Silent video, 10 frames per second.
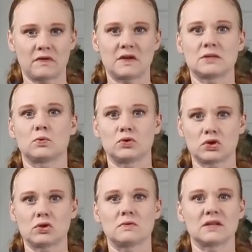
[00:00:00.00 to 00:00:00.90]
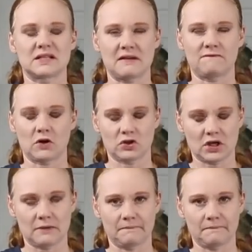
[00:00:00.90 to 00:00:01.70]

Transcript: of these will do the same function.